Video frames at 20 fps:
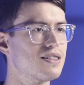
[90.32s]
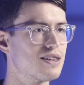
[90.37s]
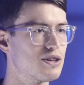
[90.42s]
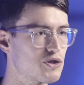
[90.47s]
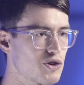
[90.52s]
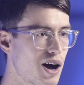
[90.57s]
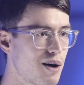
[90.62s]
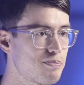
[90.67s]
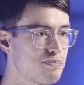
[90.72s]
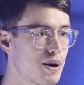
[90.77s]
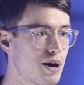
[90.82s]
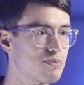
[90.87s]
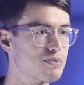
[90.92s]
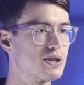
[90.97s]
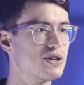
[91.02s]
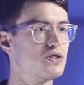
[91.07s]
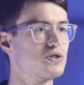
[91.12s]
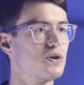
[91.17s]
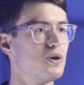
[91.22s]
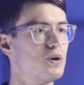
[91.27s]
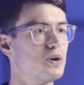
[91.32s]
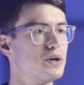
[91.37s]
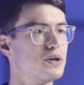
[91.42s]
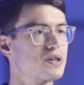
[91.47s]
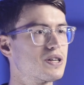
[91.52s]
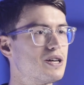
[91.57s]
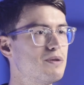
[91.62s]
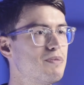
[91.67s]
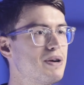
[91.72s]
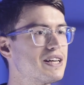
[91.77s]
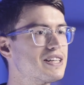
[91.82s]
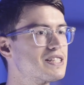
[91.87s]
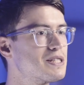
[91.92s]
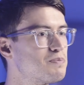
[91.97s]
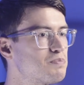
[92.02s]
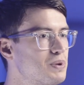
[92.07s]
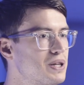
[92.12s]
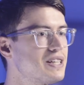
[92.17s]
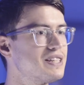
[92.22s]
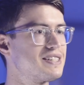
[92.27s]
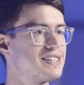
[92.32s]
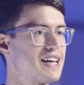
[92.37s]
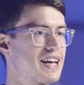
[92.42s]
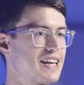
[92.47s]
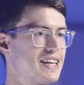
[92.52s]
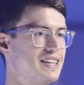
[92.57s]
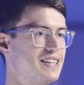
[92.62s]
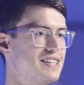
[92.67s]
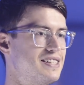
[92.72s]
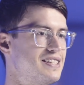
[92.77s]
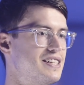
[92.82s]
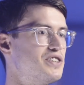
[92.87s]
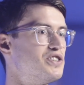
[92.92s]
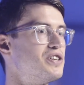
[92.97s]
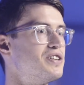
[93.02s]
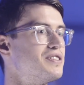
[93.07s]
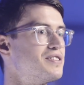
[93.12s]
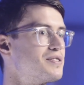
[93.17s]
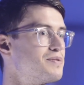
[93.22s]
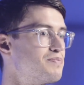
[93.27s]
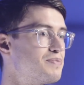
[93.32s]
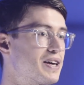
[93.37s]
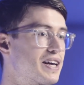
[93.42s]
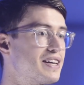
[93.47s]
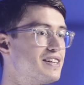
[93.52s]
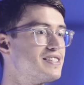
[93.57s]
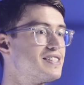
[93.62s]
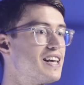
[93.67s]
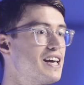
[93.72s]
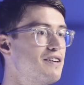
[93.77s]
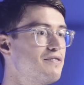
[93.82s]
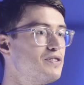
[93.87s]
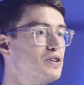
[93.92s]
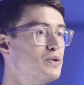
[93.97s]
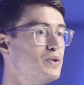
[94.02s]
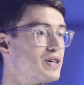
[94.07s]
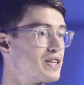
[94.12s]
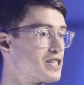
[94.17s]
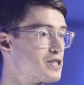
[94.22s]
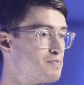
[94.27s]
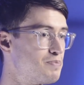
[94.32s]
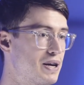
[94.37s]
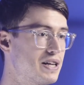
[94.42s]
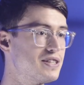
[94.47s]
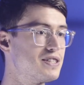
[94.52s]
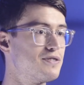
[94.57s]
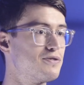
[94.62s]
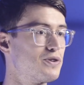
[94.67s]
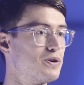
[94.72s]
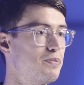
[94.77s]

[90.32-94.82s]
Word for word: The drop pump controller can make split second decisions that can save you expensive